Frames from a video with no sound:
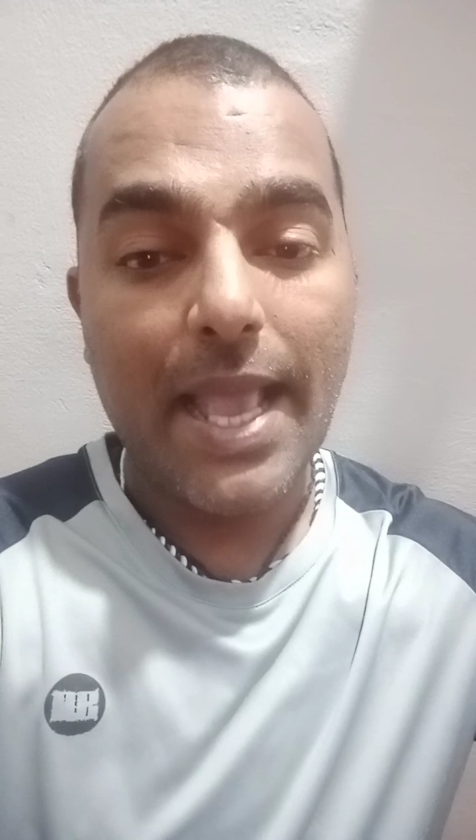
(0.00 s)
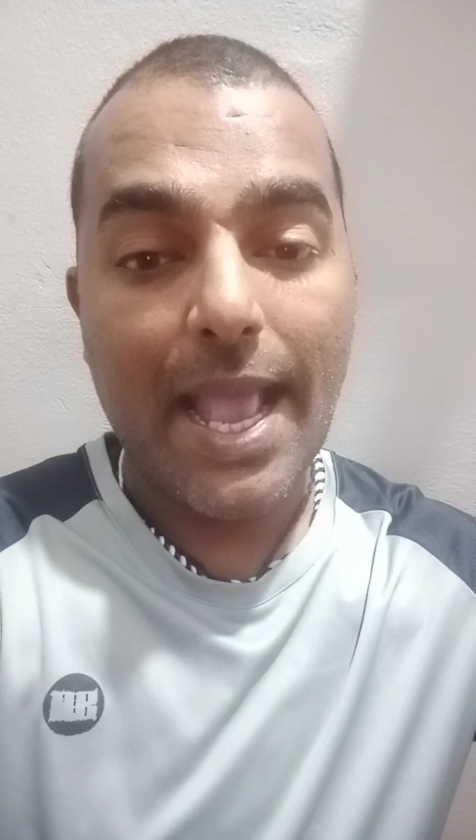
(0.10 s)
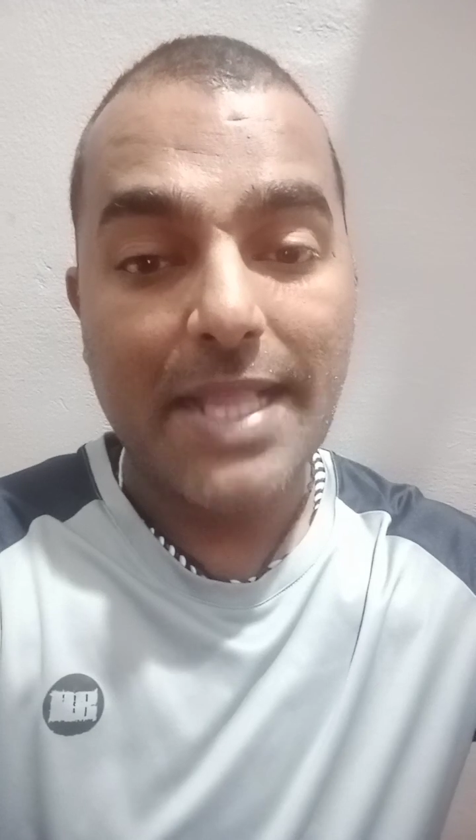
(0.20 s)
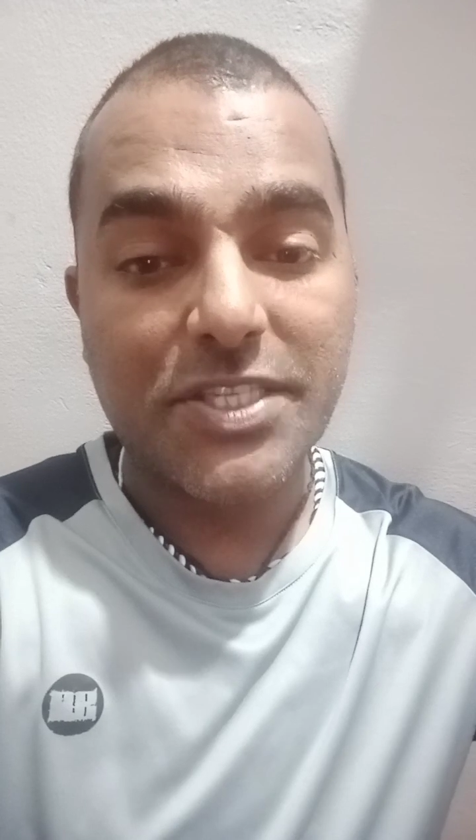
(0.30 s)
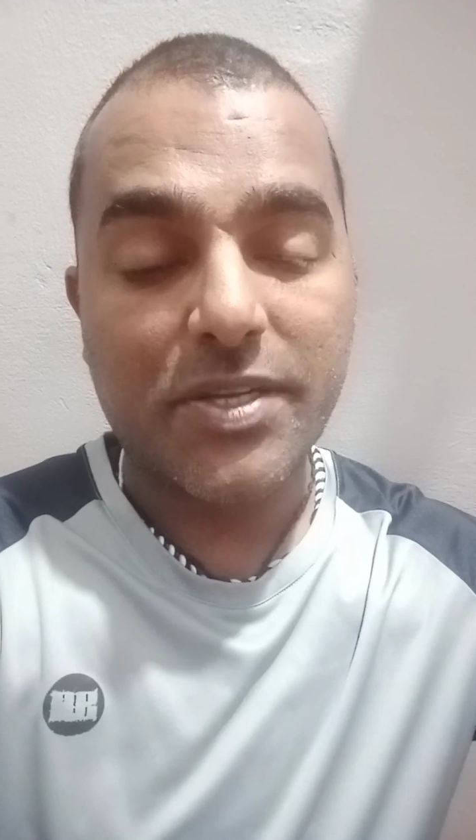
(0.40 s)

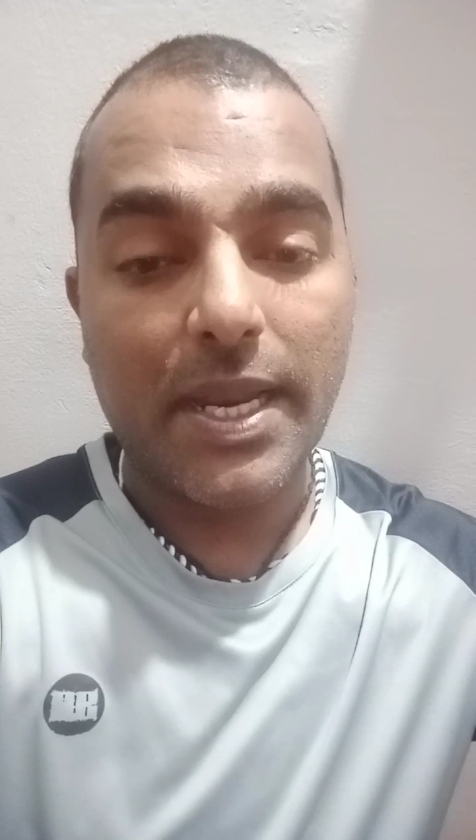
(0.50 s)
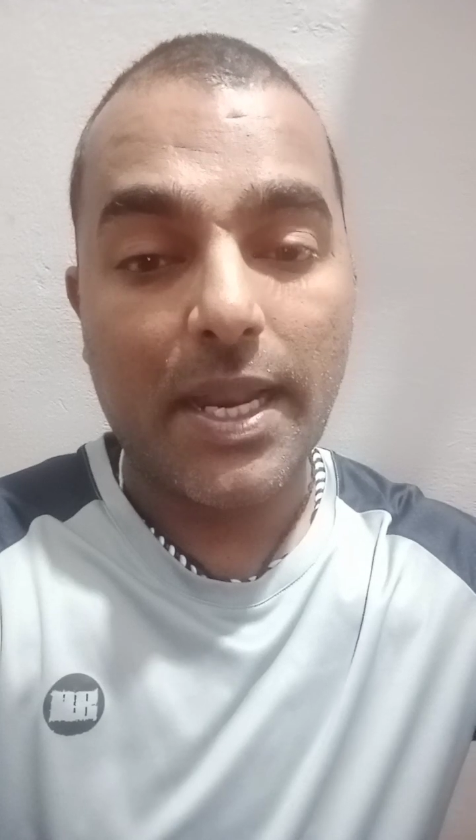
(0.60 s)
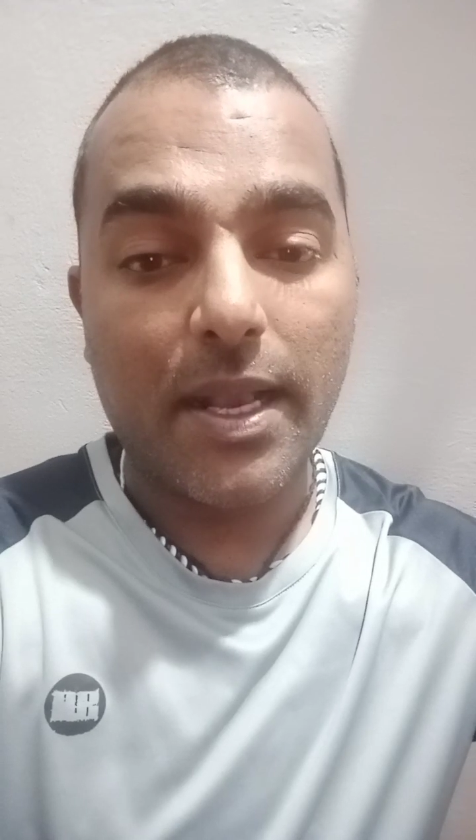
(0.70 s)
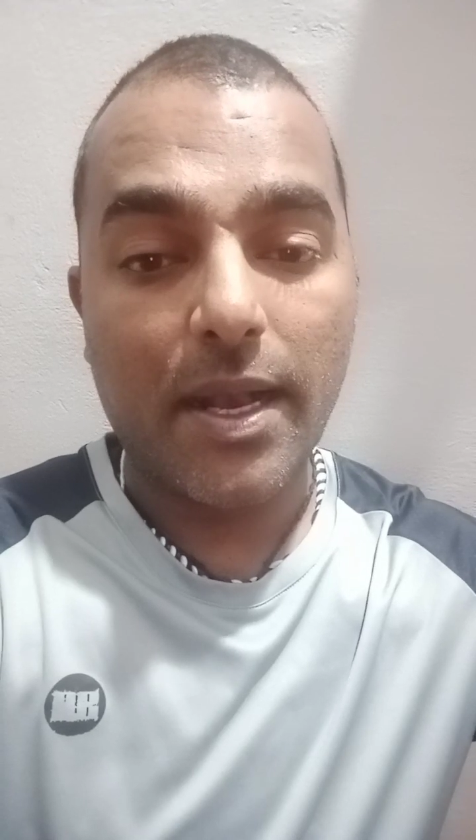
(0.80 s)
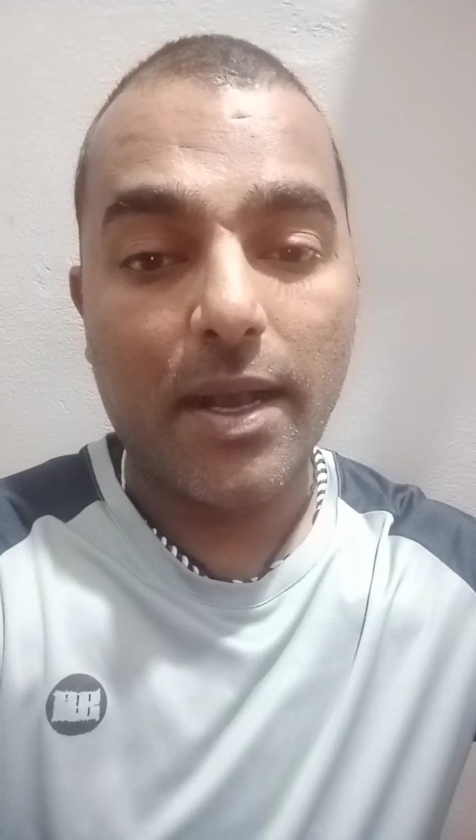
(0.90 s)
and Sri
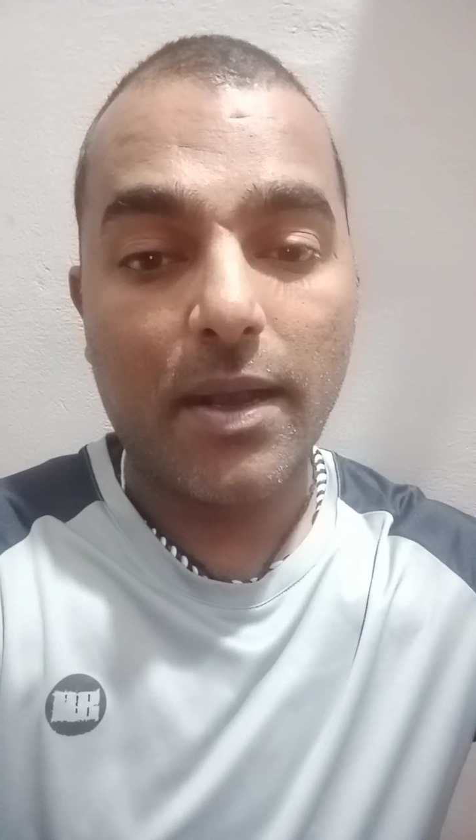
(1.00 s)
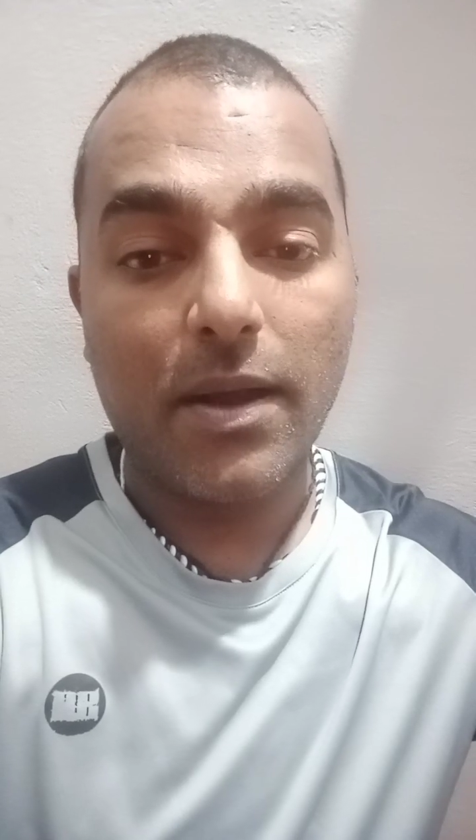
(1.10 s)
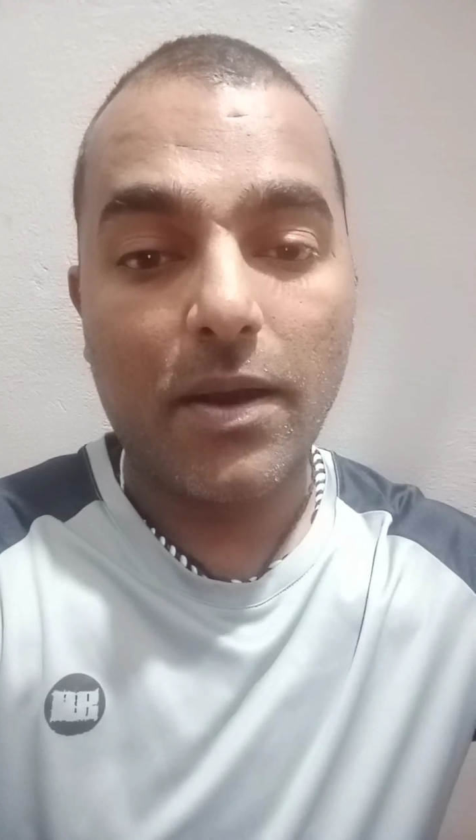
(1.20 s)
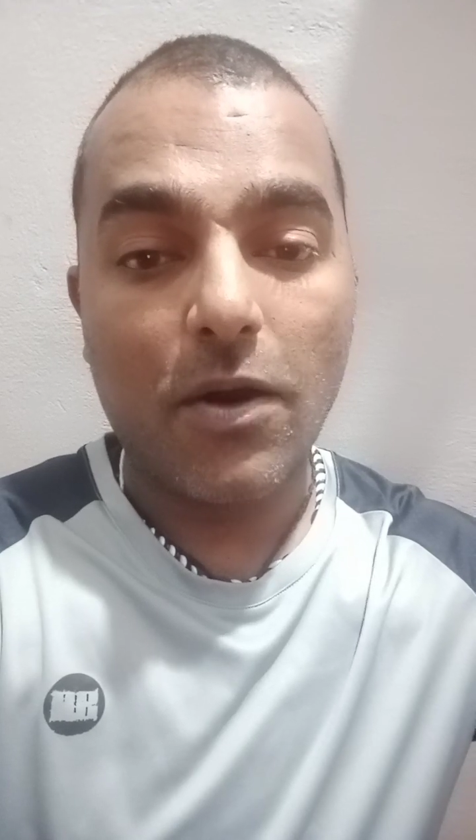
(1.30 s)
Lanka